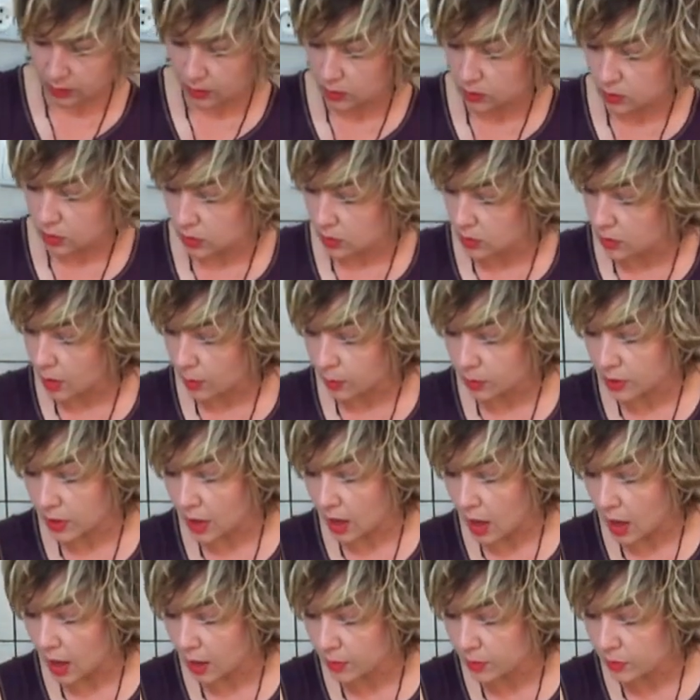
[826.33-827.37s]

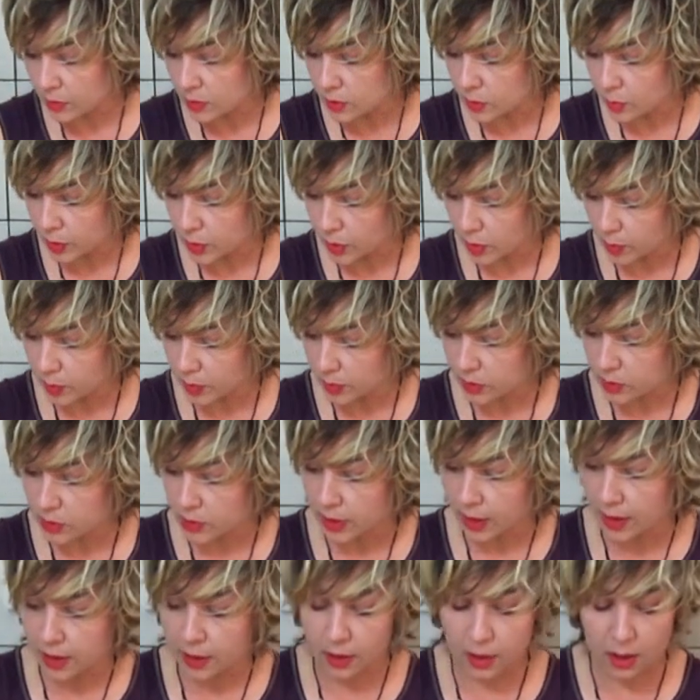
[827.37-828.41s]
Sometimes people
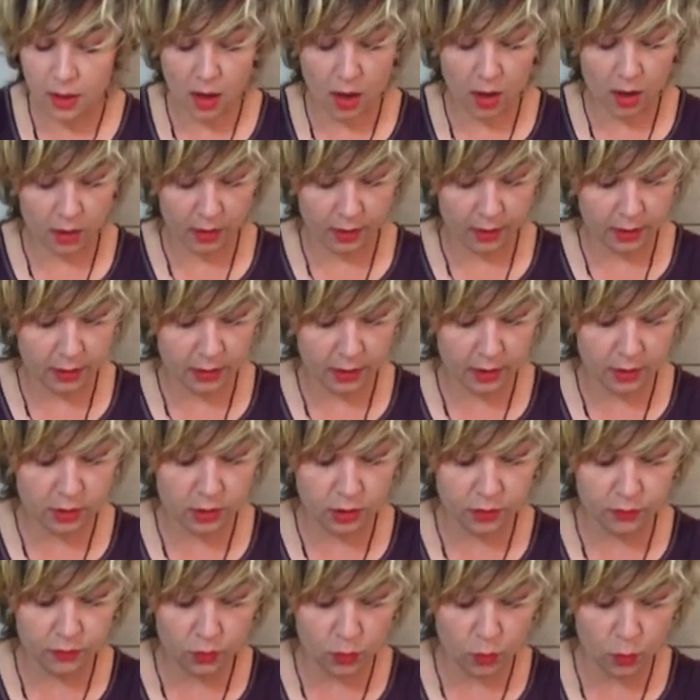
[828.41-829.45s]
take garlic, and
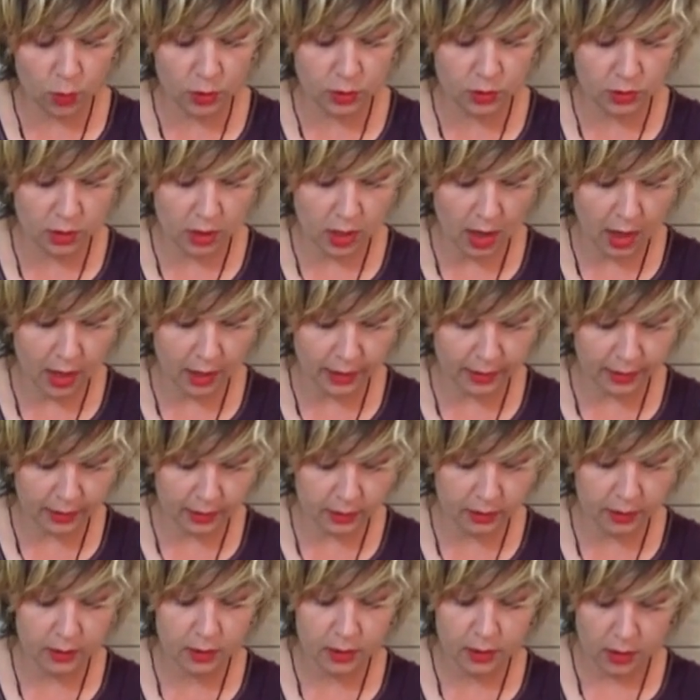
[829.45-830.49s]
if you want
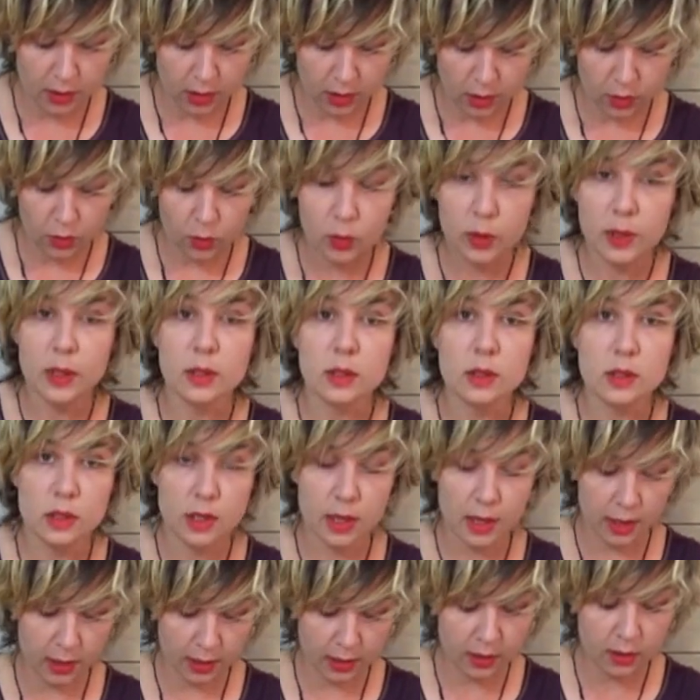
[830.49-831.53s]
garlic, you can
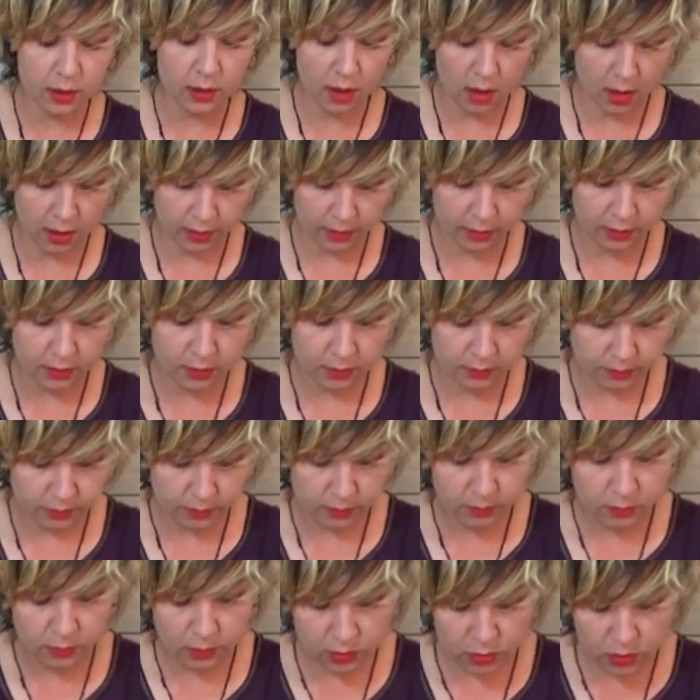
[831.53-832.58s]
take garlic.
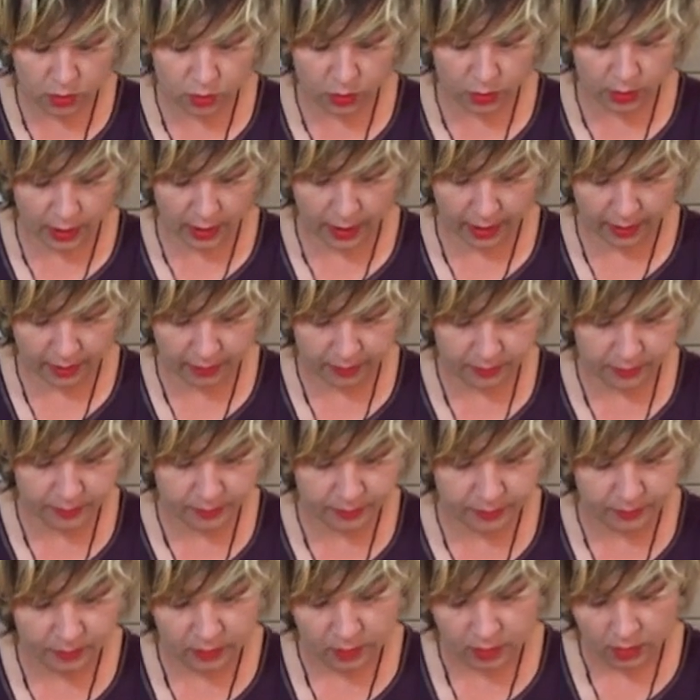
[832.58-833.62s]
It's okay.
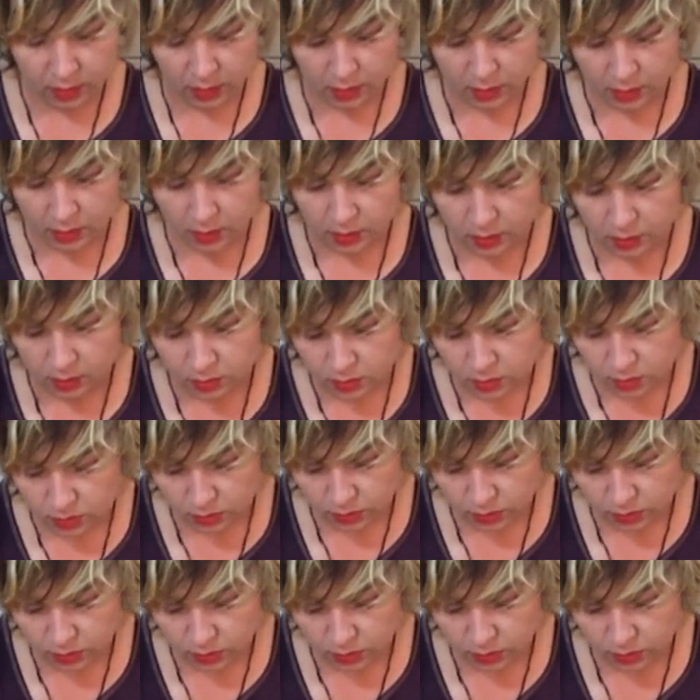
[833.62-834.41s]
It's